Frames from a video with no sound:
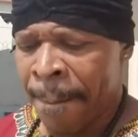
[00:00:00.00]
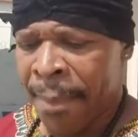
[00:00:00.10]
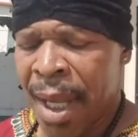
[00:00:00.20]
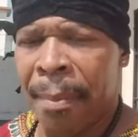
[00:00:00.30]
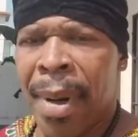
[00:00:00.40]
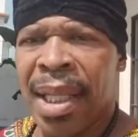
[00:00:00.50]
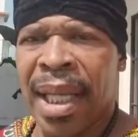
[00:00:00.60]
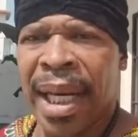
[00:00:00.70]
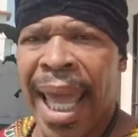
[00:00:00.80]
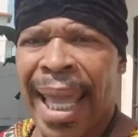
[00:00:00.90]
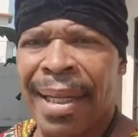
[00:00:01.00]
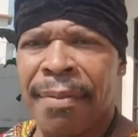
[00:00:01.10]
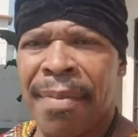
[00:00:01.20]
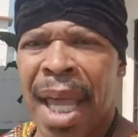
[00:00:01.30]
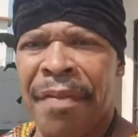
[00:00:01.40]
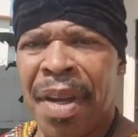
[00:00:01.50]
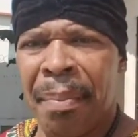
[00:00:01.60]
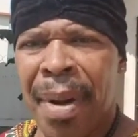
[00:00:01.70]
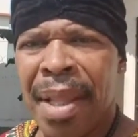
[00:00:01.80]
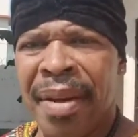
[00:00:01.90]
motherland. If your
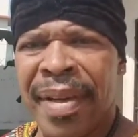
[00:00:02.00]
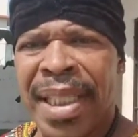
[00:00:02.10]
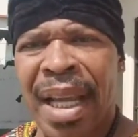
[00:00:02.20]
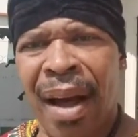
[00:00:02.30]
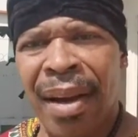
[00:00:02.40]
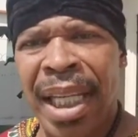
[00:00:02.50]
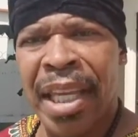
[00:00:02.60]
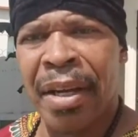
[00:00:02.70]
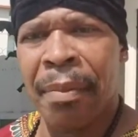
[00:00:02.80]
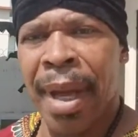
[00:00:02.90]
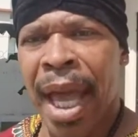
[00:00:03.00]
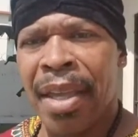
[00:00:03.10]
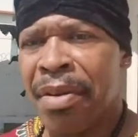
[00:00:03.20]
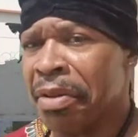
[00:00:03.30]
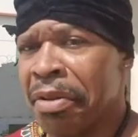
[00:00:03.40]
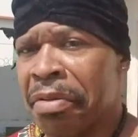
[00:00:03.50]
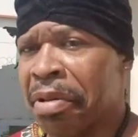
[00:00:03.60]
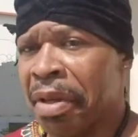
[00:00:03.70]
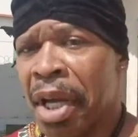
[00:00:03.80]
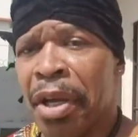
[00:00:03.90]
mother is calling you, man,
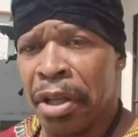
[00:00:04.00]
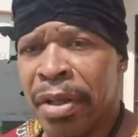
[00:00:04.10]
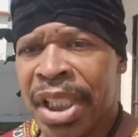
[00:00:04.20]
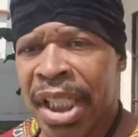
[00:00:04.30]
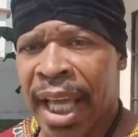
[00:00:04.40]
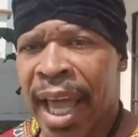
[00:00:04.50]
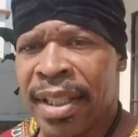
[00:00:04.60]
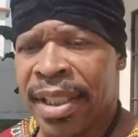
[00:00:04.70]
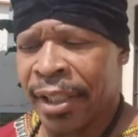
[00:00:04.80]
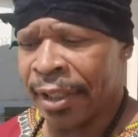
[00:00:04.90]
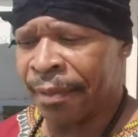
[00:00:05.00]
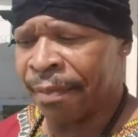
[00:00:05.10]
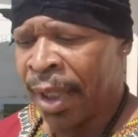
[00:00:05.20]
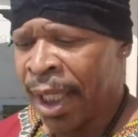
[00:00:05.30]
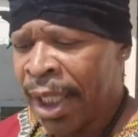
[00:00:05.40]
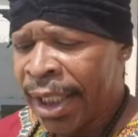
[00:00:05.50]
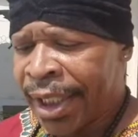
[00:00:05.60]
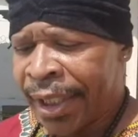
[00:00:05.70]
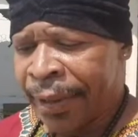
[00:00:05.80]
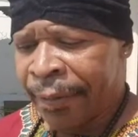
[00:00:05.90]
you should answer.
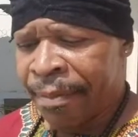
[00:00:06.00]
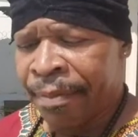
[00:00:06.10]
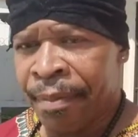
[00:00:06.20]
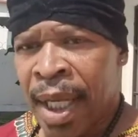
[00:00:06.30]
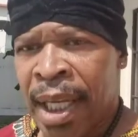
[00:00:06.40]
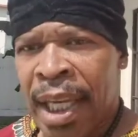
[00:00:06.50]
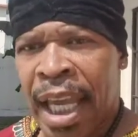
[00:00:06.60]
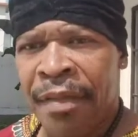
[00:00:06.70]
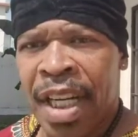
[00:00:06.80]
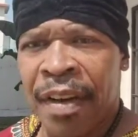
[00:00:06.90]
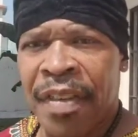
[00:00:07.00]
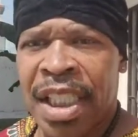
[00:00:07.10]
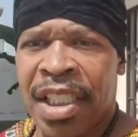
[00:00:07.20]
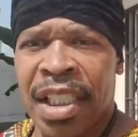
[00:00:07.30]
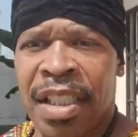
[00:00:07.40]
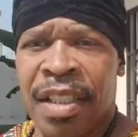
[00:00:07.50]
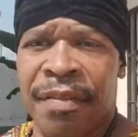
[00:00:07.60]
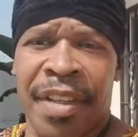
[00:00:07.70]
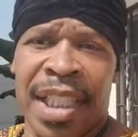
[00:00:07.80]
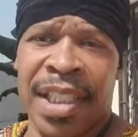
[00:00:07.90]
So, even if it's just a
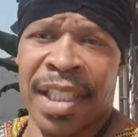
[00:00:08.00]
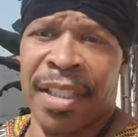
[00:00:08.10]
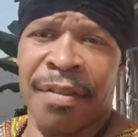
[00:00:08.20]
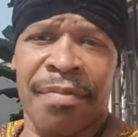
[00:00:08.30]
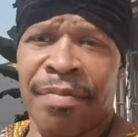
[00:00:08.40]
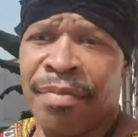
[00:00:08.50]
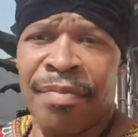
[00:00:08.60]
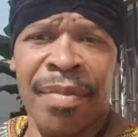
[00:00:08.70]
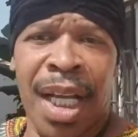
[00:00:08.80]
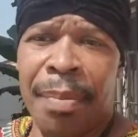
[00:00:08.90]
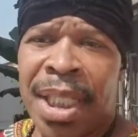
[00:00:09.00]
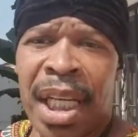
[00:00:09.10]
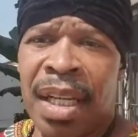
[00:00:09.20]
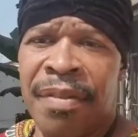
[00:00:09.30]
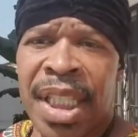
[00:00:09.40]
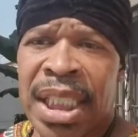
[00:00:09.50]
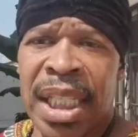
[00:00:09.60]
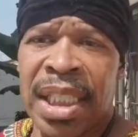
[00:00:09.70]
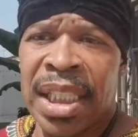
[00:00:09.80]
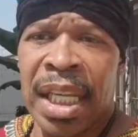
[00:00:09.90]
visit, come and take a
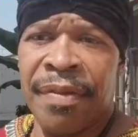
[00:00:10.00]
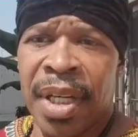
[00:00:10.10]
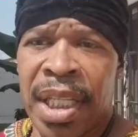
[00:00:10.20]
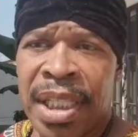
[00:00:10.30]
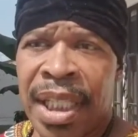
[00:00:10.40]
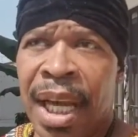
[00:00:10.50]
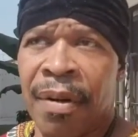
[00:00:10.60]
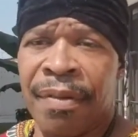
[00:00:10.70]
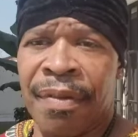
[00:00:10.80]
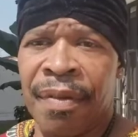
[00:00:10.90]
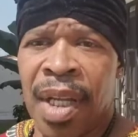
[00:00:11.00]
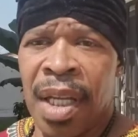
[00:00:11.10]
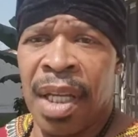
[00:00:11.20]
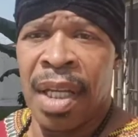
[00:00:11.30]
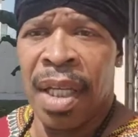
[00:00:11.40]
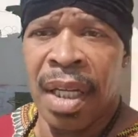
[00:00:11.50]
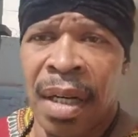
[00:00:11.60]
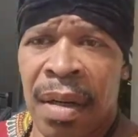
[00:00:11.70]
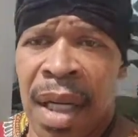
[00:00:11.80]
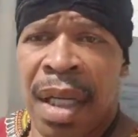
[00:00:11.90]
visit and see for yourself.
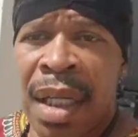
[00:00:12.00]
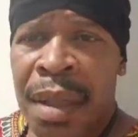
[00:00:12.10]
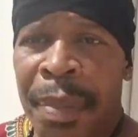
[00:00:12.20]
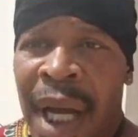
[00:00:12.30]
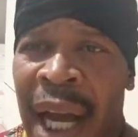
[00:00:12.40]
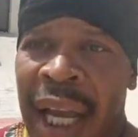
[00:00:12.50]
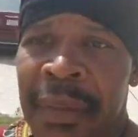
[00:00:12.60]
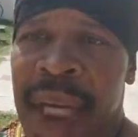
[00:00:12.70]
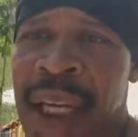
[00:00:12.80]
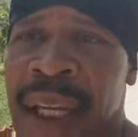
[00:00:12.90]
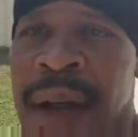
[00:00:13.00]
Look behind me.